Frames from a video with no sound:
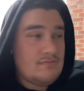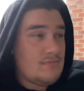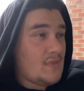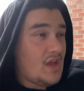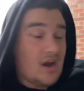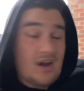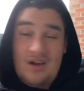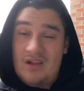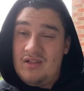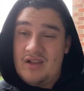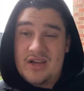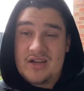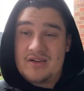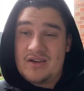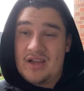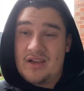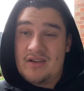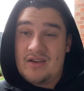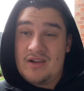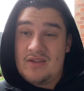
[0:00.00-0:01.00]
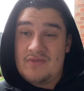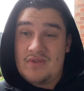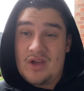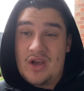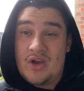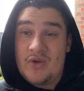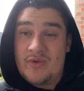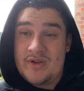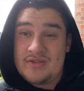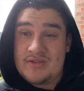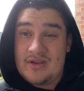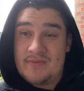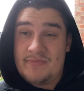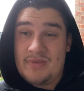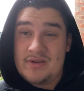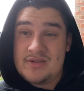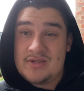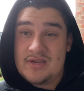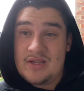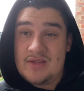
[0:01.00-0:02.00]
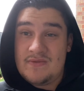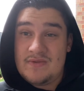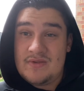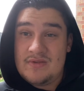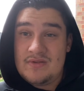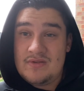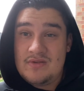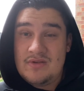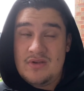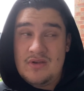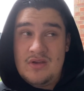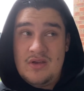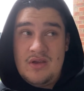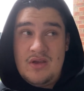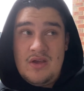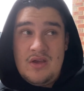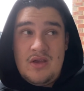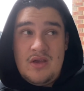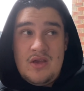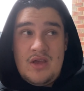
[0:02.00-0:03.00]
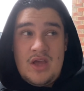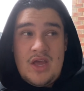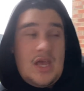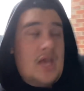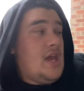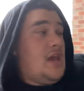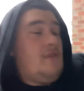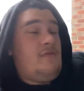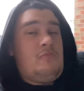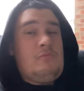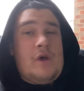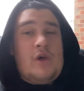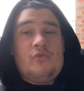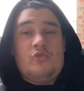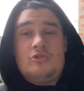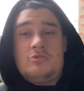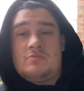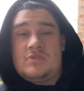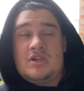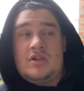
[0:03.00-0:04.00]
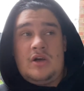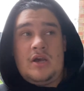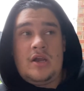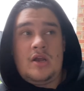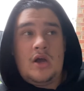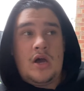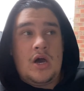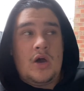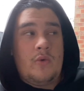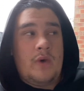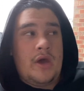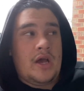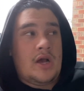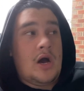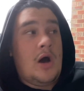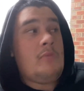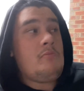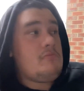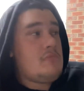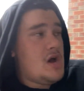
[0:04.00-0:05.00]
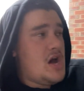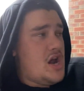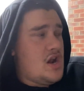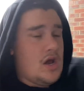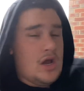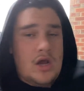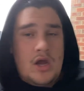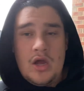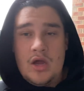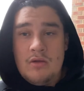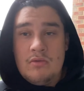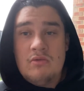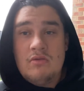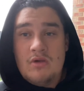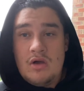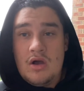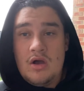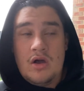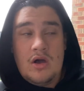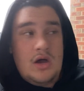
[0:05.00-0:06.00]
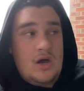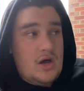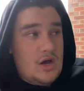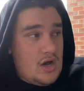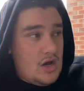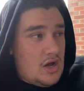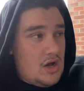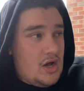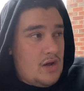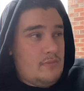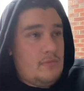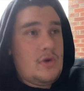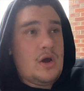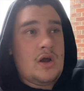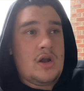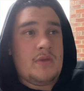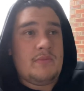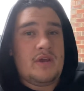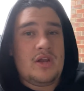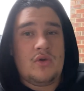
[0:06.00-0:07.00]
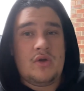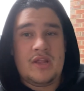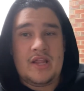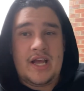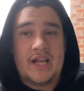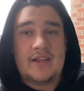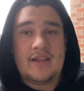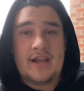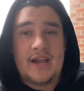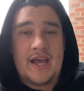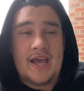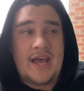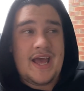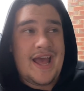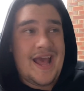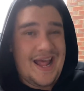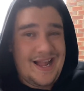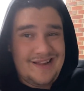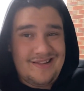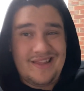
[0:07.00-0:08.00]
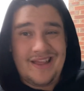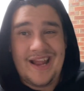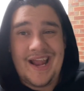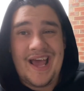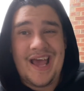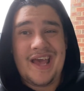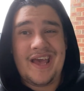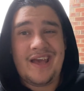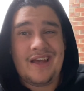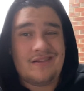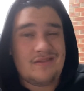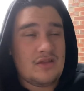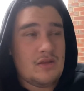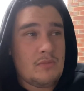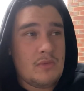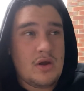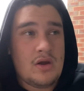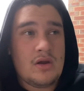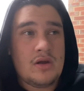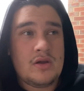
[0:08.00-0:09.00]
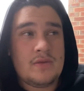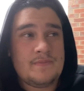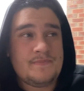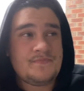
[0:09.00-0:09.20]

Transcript: I don't like negatives, I always like positives. If my room's clean, I wake up and I go, I'm going to be doing that today and tomorrow.